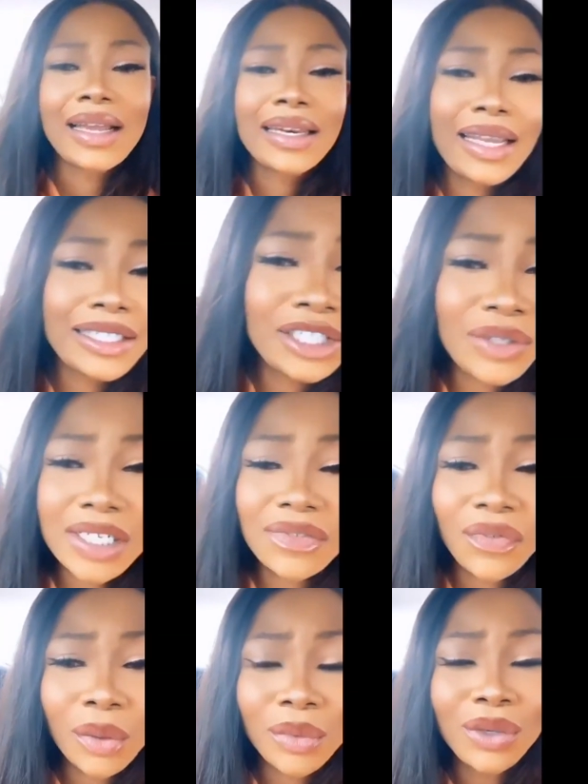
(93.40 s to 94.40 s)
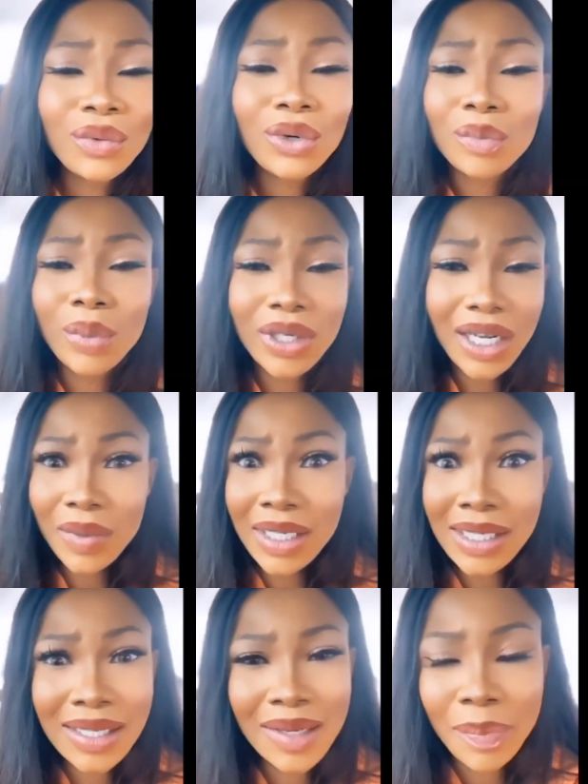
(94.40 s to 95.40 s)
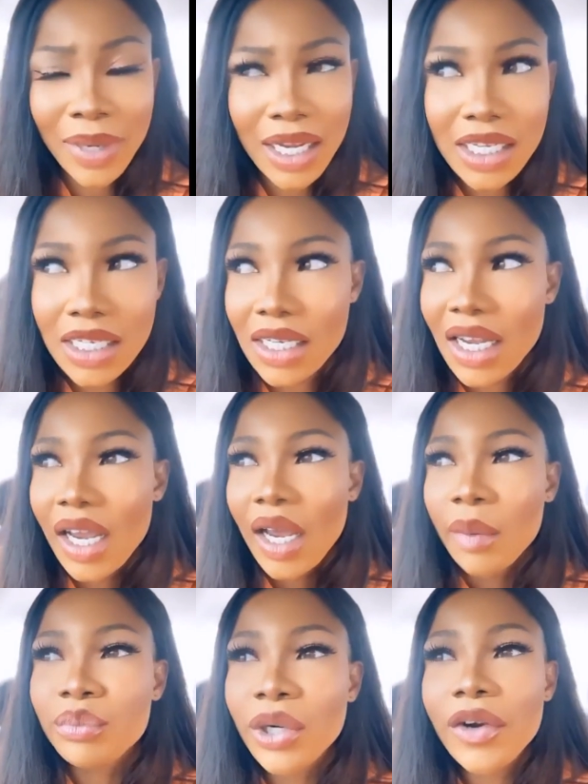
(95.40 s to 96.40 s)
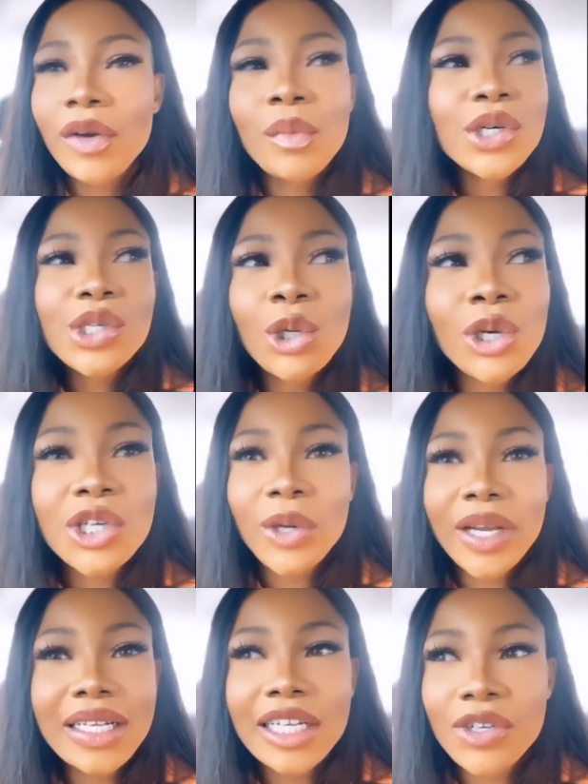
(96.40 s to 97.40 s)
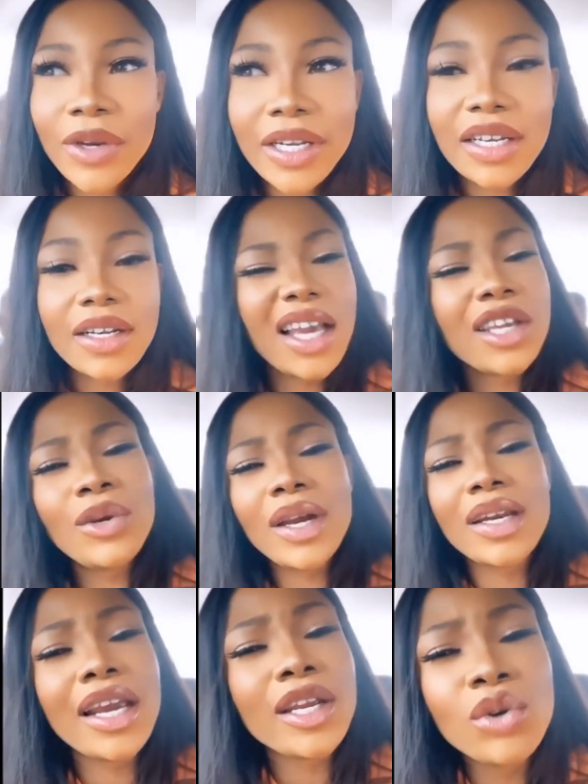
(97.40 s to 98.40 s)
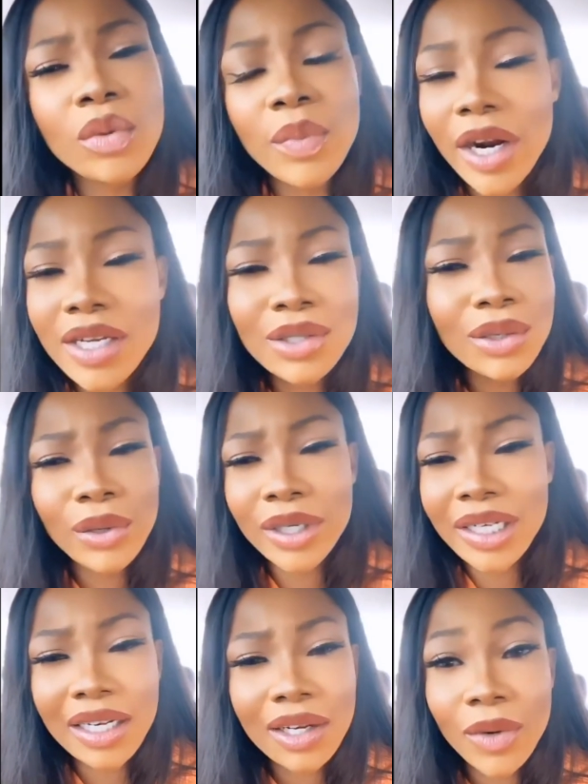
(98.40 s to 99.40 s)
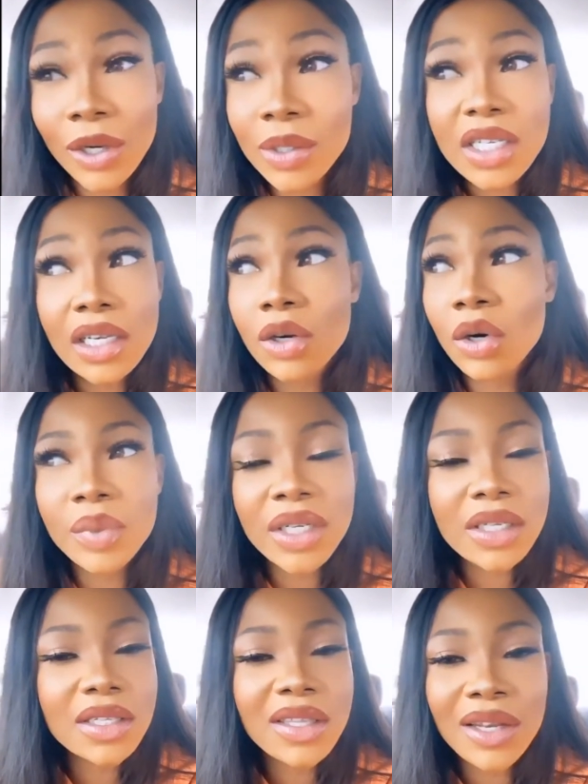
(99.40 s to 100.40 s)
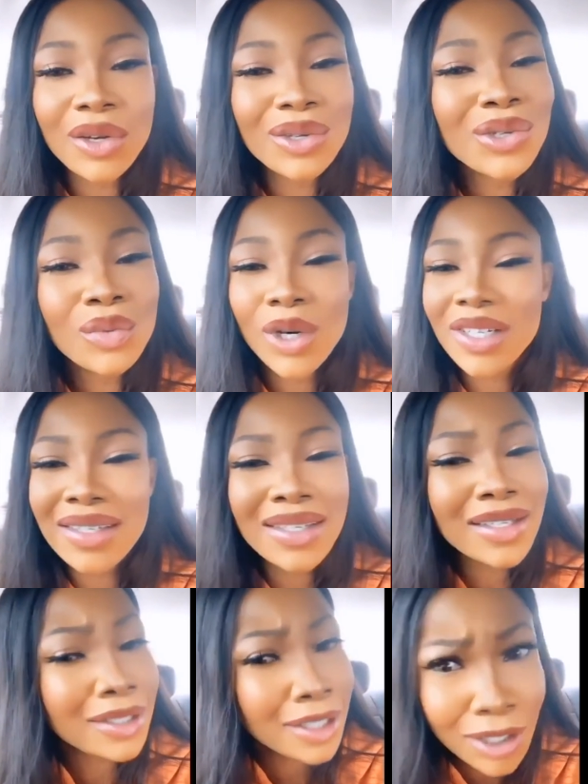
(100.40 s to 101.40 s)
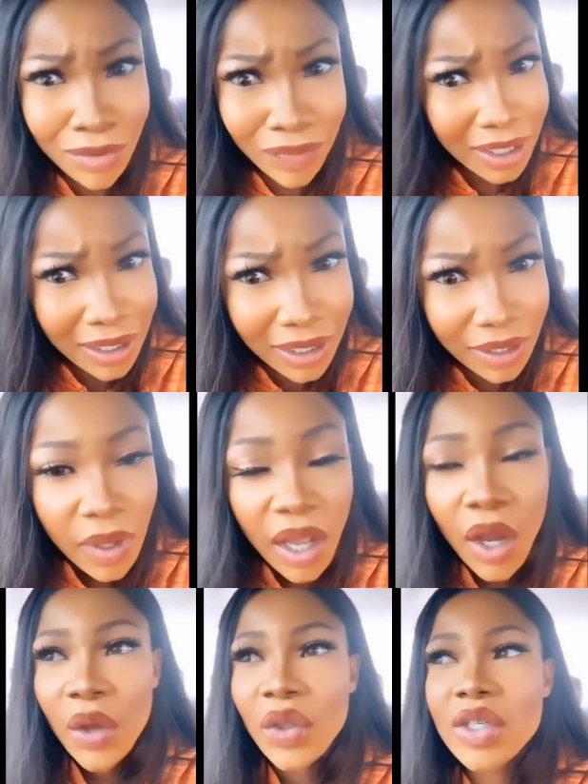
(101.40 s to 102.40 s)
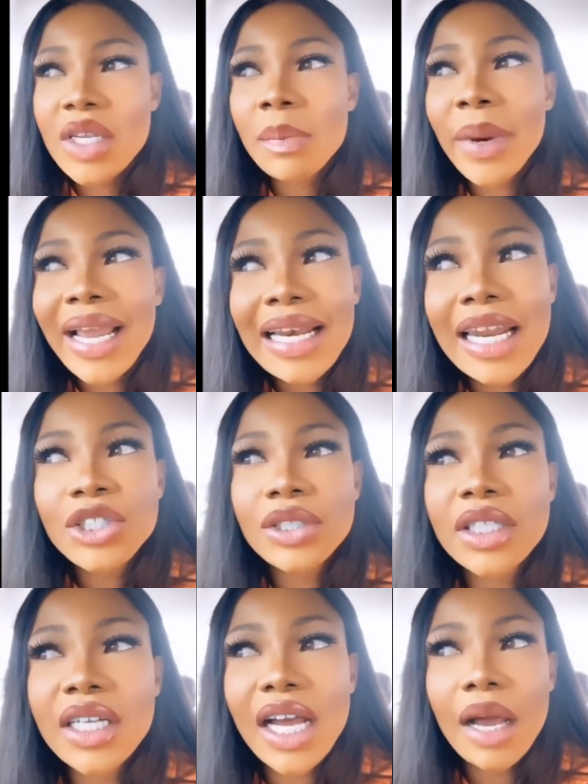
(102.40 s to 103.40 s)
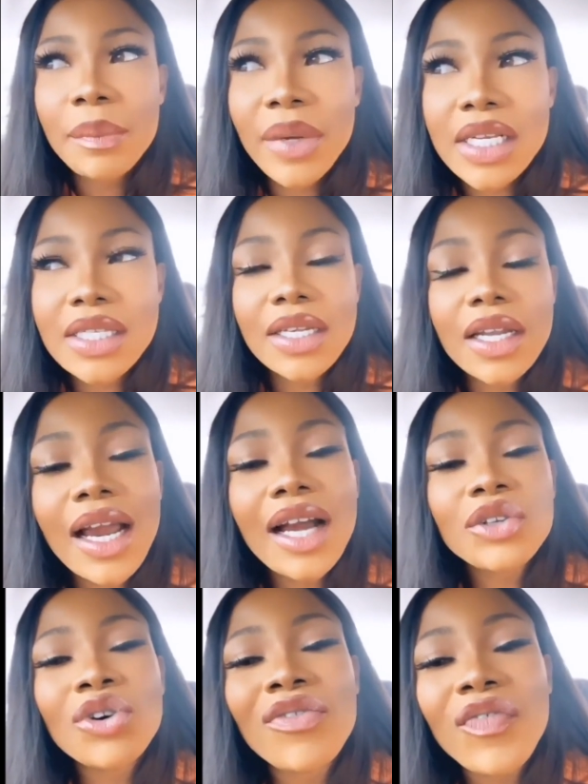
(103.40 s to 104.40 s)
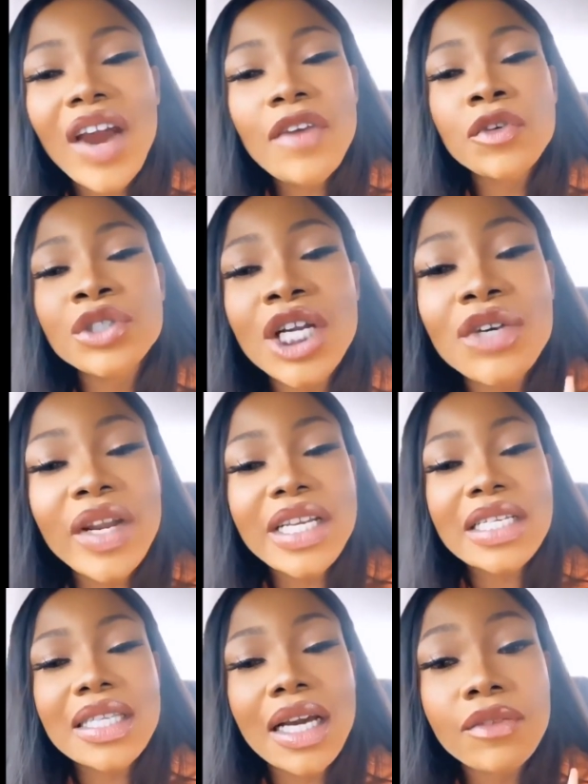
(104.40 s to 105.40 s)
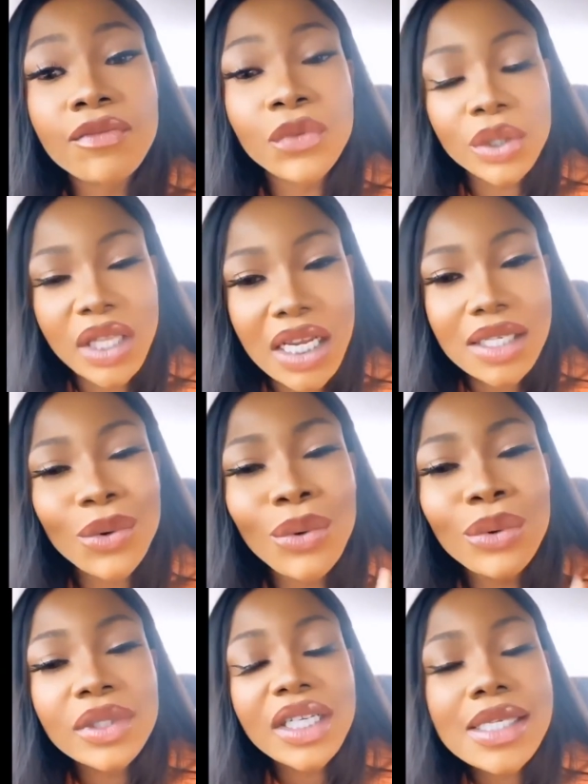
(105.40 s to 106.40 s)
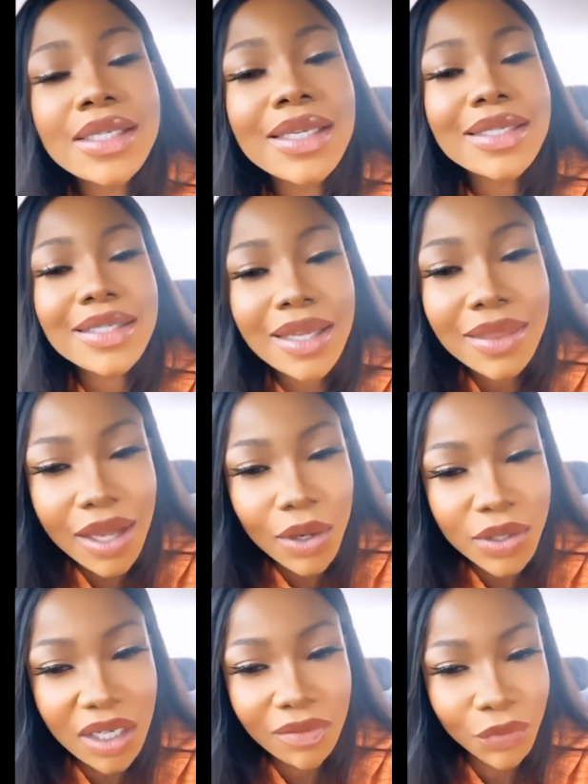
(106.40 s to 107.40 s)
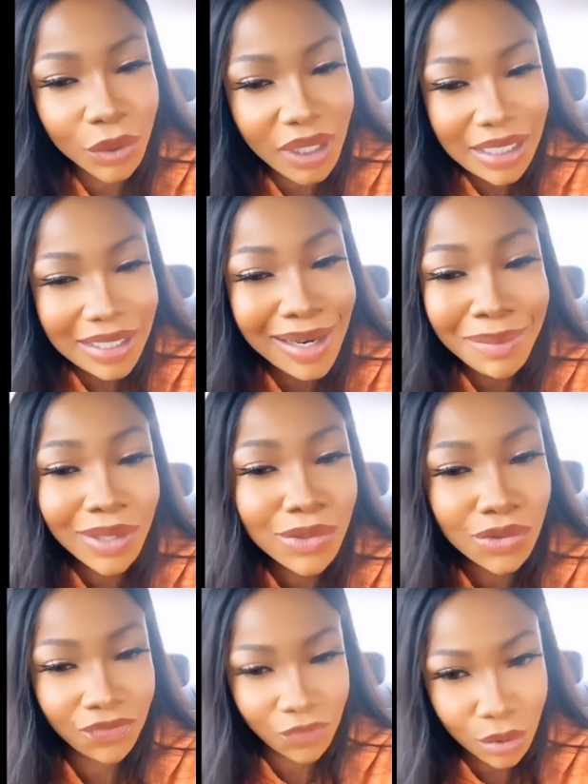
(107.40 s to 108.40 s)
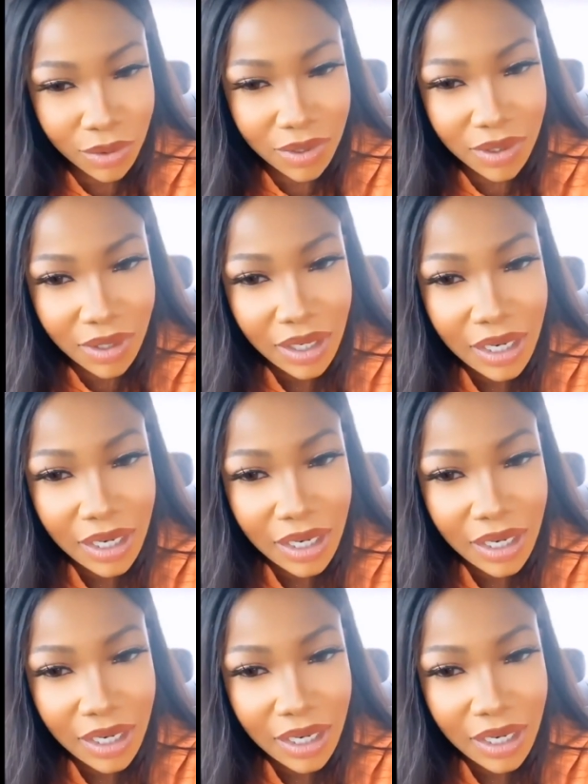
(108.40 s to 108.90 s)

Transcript: Nigerians forming woke, but now we sleepers. Buhari must go is currently trending. Like you and I know, Buhari is not going anywhere until he completes his tenure. So what's the need really? There's a by-election in Abia State, and out of 500 registered voters, only 16,000 voters came out to vote.